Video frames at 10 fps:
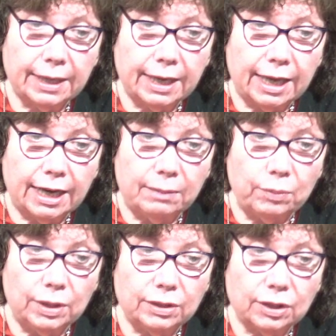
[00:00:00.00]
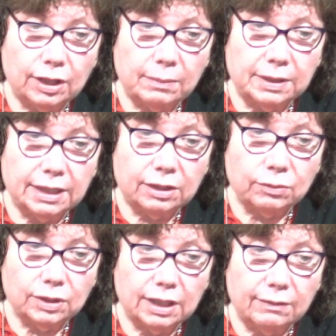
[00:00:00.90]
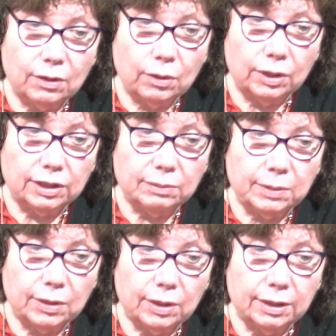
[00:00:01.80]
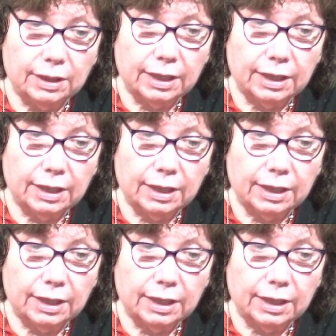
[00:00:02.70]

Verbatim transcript: And he breathes on them and says, Receive the Holy Spirit.